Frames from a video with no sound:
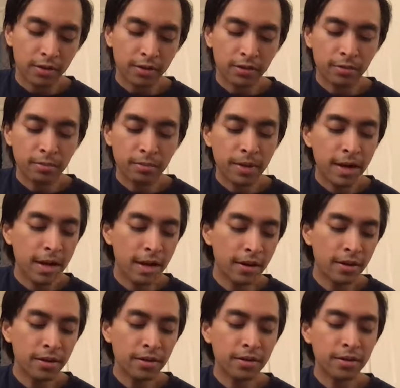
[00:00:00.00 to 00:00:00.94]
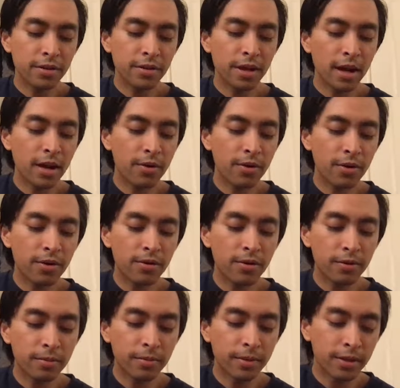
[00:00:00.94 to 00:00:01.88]
No matter the
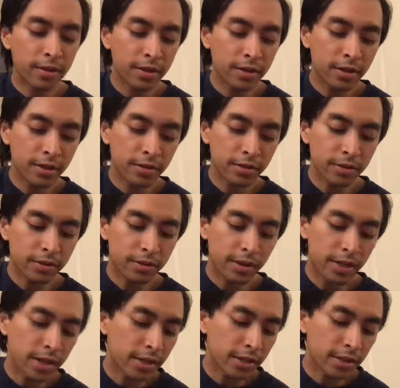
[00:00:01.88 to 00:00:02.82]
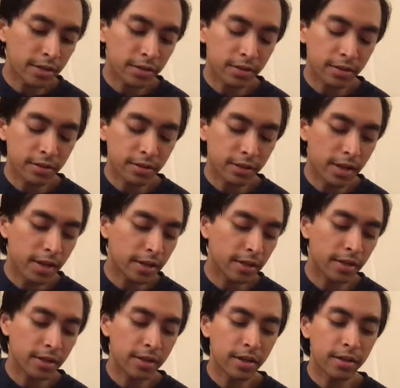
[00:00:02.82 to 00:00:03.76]
hour or minute or second, the
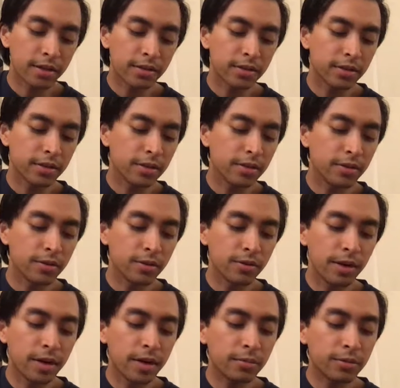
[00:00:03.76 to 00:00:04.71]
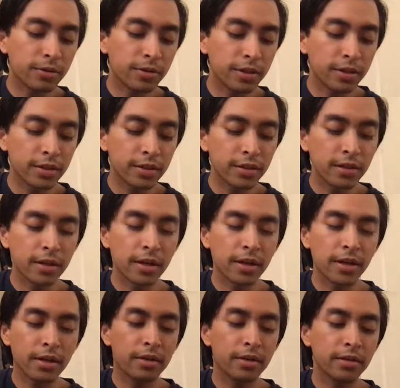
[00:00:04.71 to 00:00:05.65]
second I see you, I'm grinning
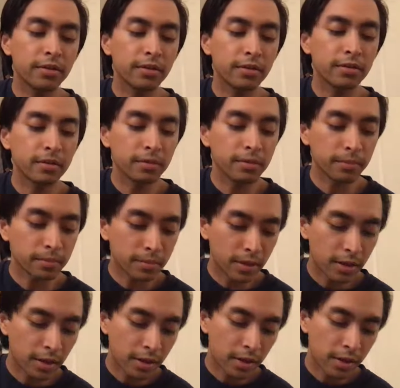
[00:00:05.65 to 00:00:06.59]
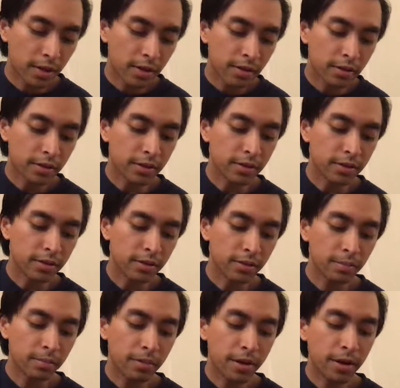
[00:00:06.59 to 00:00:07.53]
now,
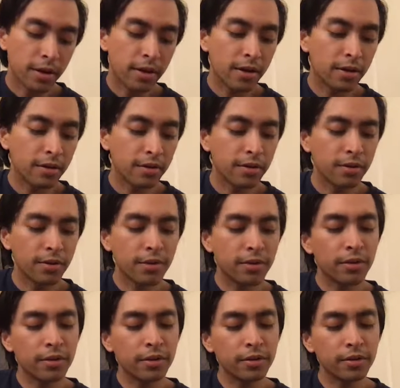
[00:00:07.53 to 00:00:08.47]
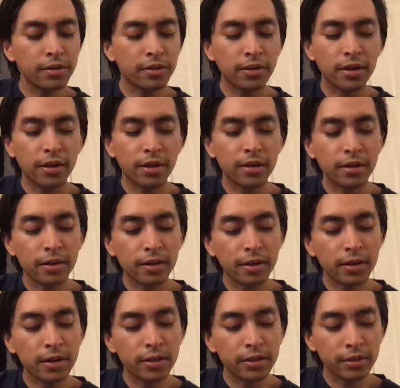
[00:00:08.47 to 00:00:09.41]
thinking about your
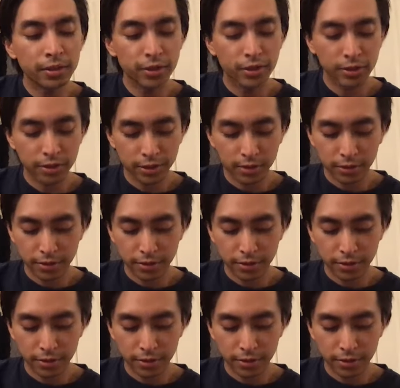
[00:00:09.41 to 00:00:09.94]
touch.